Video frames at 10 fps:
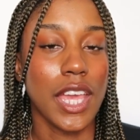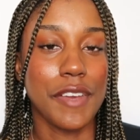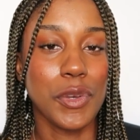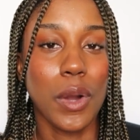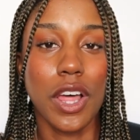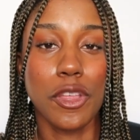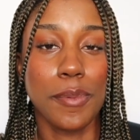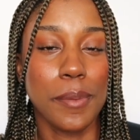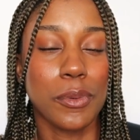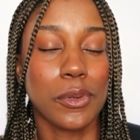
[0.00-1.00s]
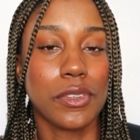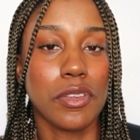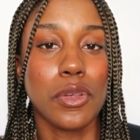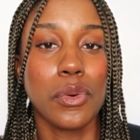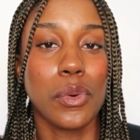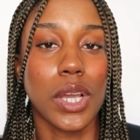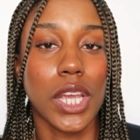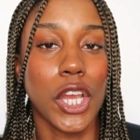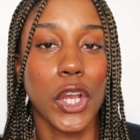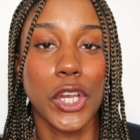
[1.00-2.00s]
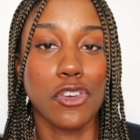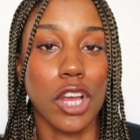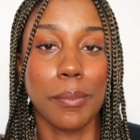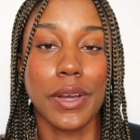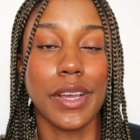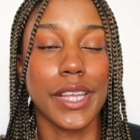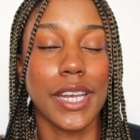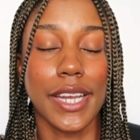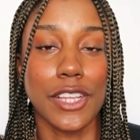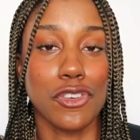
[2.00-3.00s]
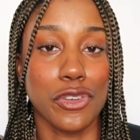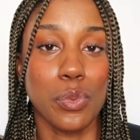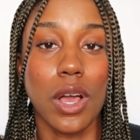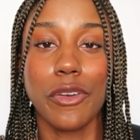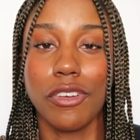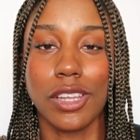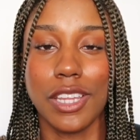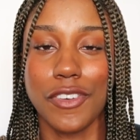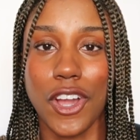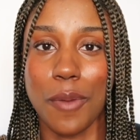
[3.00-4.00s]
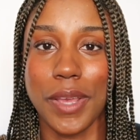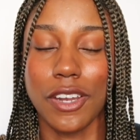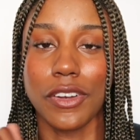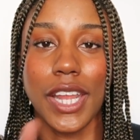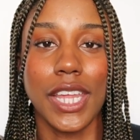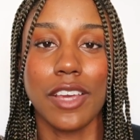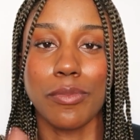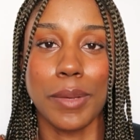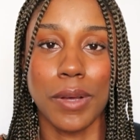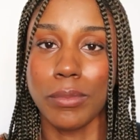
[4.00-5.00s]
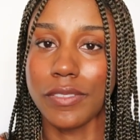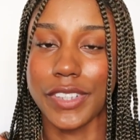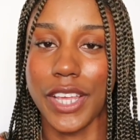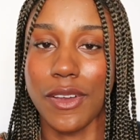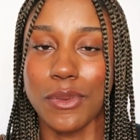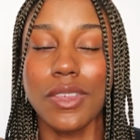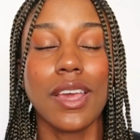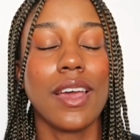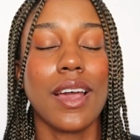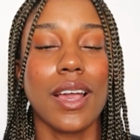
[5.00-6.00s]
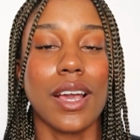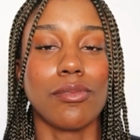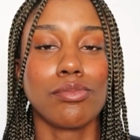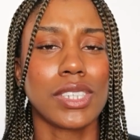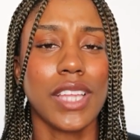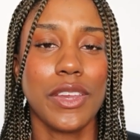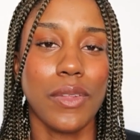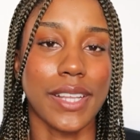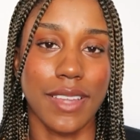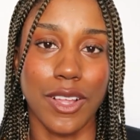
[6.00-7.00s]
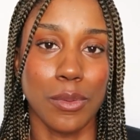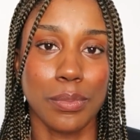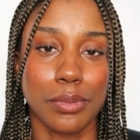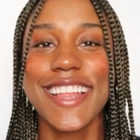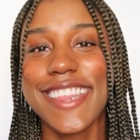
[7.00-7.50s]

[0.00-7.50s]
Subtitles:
If you want other people to hear your trauma and get an answer as well, you can leave a comment on any of my public videos because I do like to help.